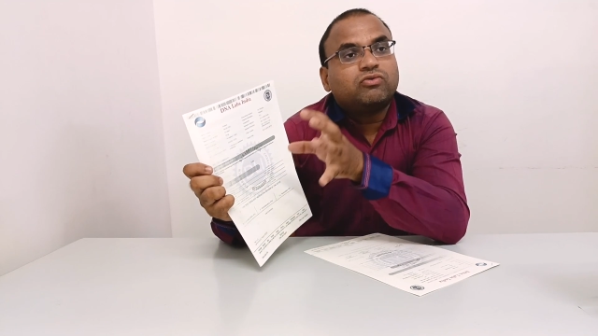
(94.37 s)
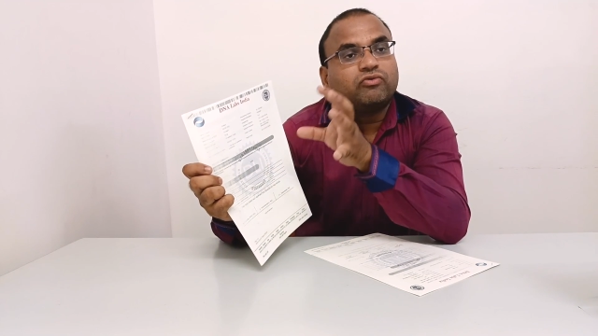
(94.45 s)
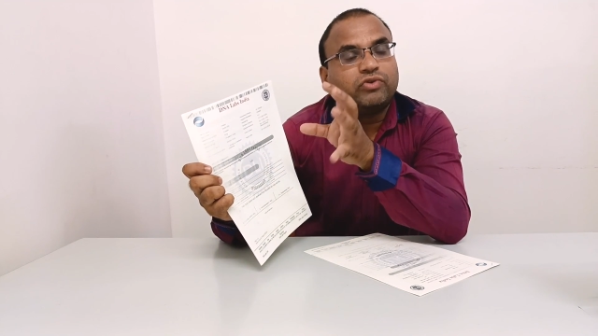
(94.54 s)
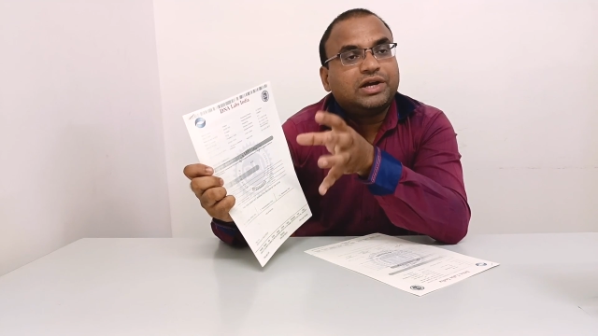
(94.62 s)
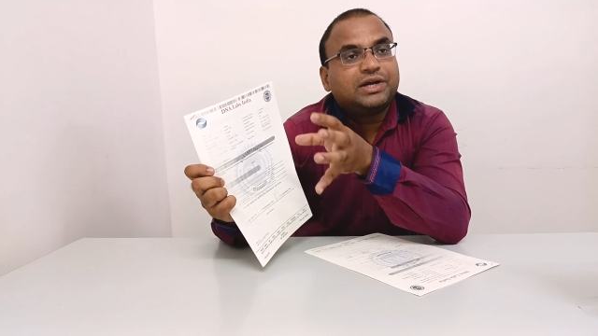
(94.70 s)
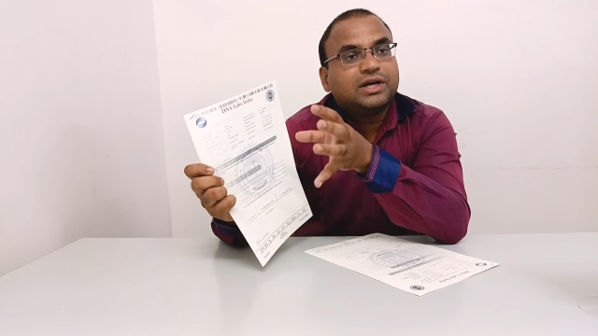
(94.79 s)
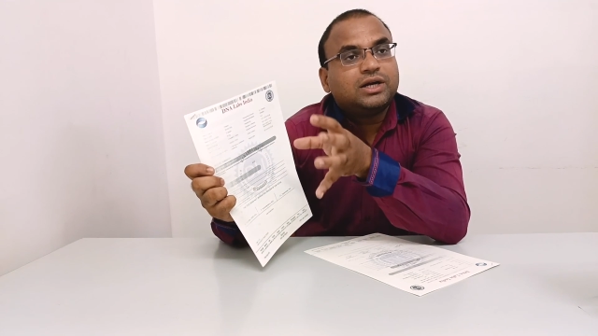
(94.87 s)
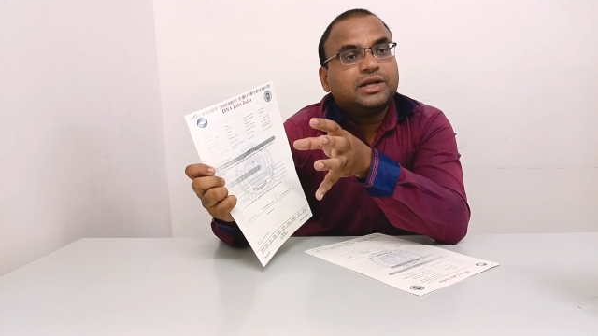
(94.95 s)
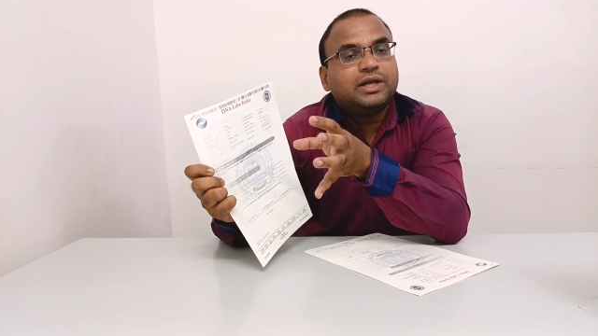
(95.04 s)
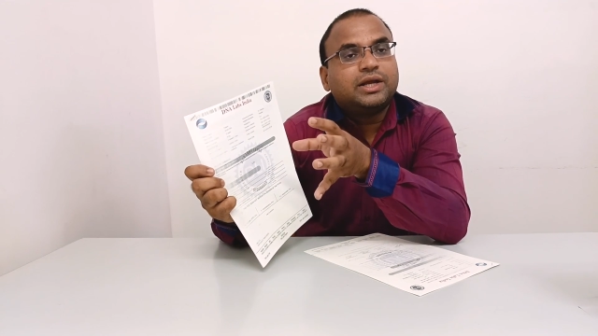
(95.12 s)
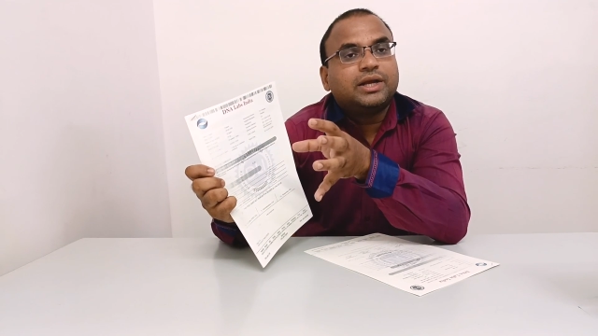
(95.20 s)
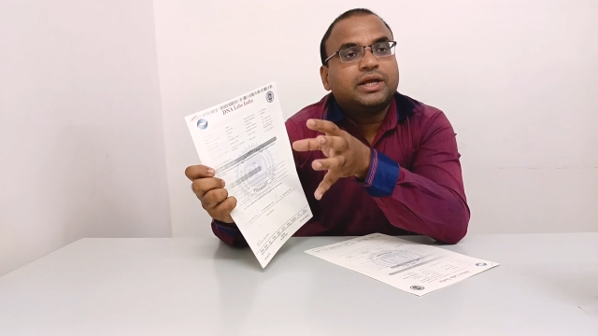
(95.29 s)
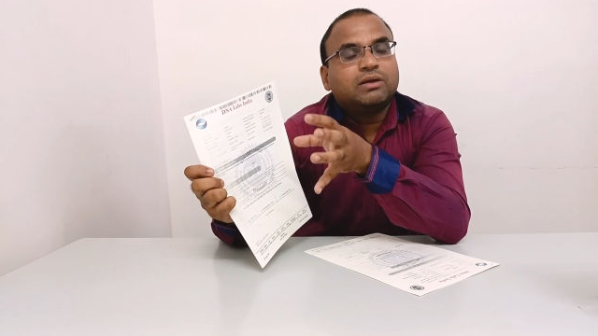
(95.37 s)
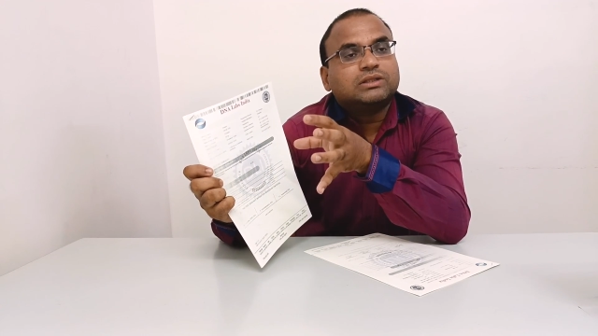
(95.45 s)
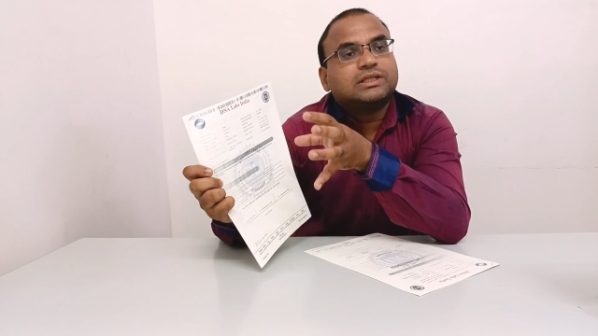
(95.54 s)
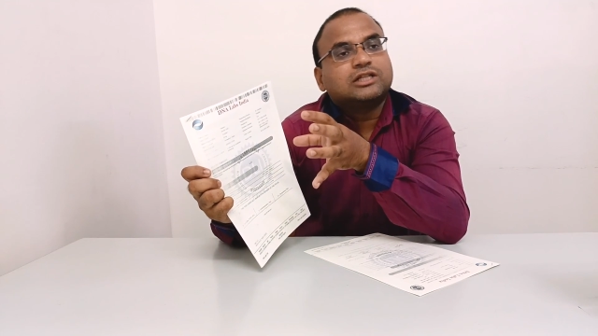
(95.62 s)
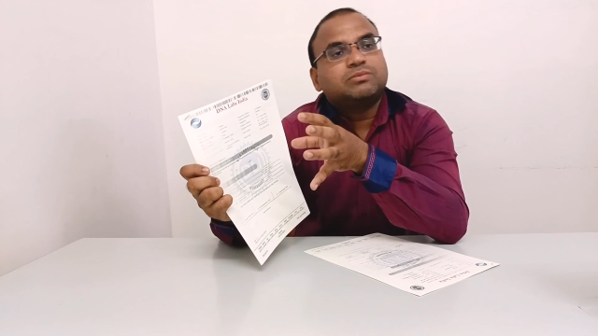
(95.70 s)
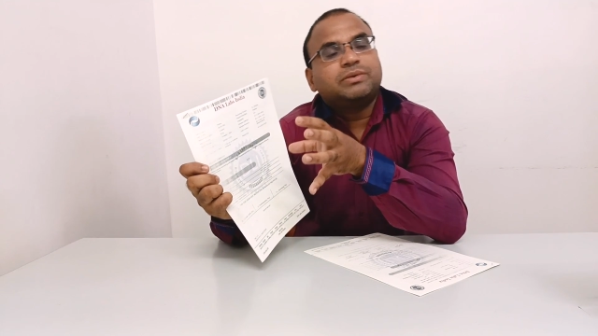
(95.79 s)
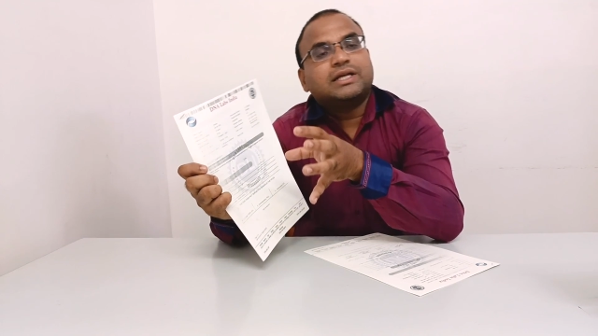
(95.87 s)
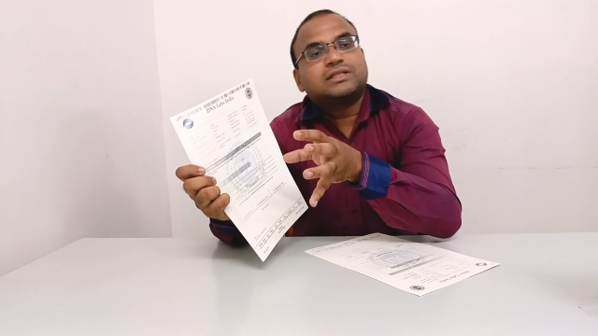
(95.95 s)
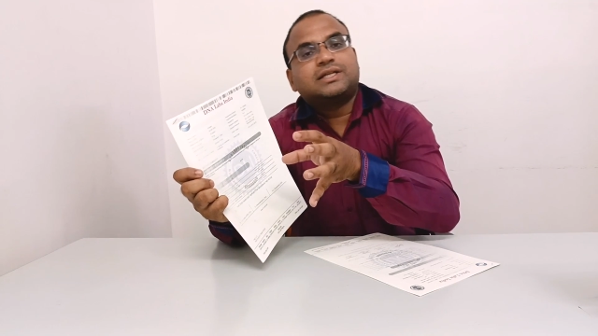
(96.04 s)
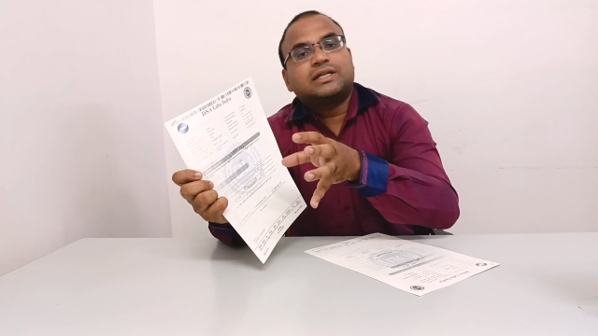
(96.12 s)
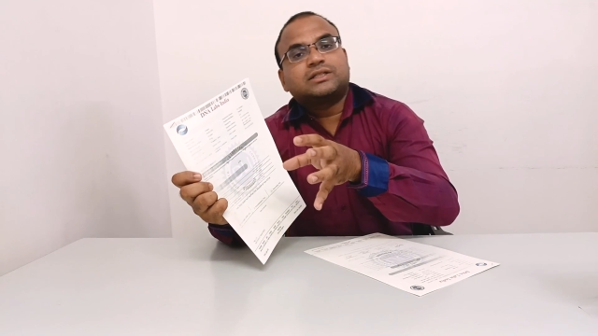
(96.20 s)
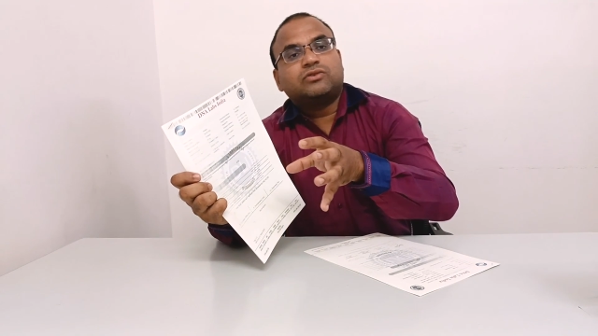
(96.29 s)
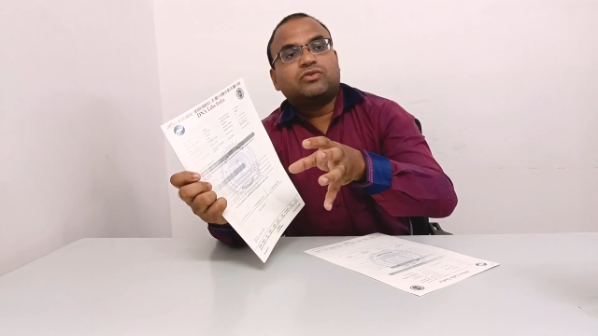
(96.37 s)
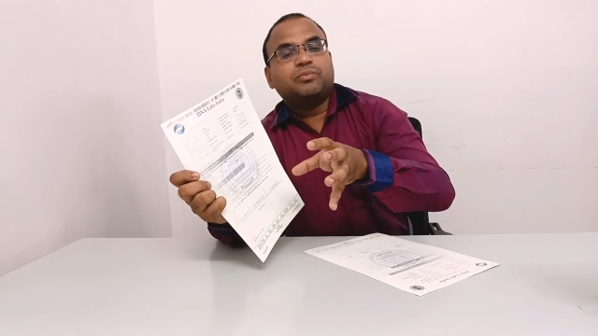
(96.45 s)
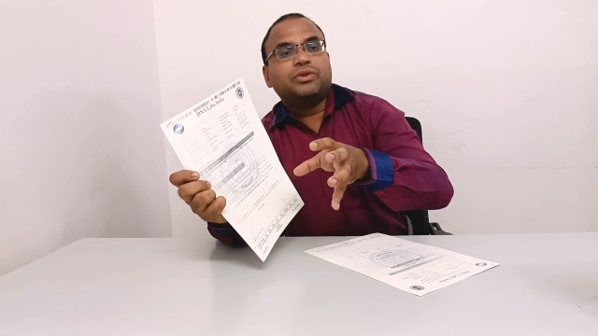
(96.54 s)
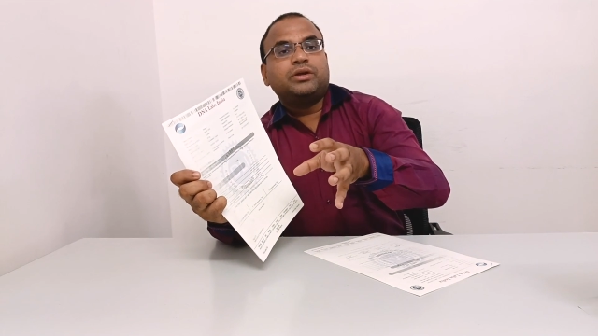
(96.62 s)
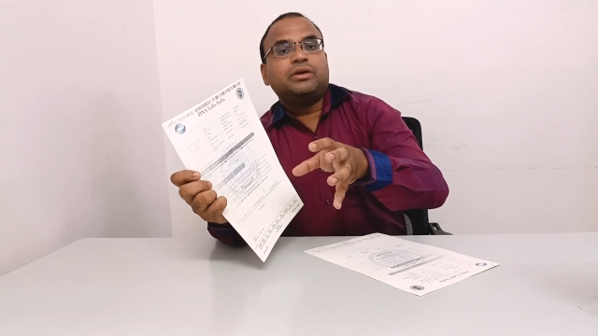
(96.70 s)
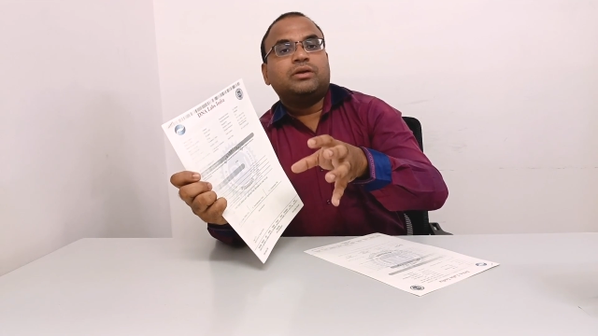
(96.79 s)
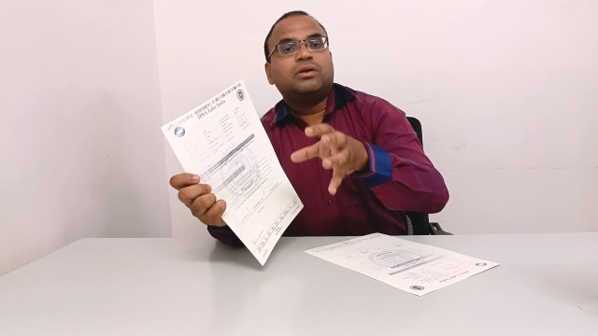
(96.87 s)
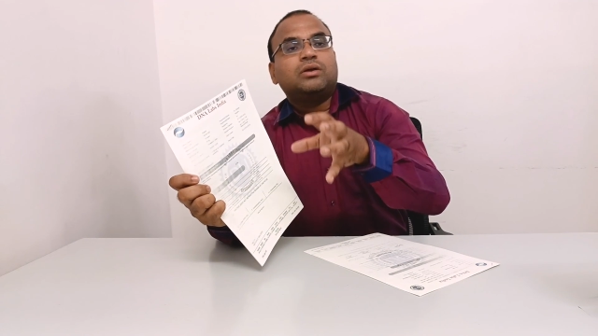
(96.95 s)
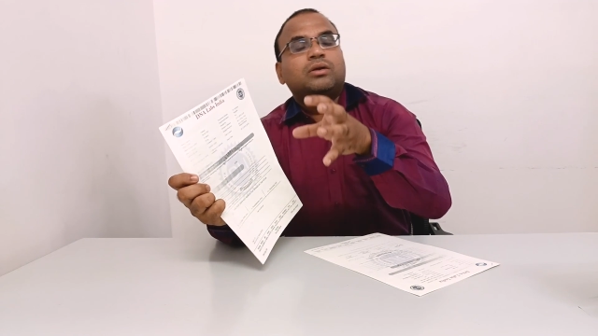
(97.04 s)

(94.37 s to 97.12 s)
fetal DNA which has been extracted from the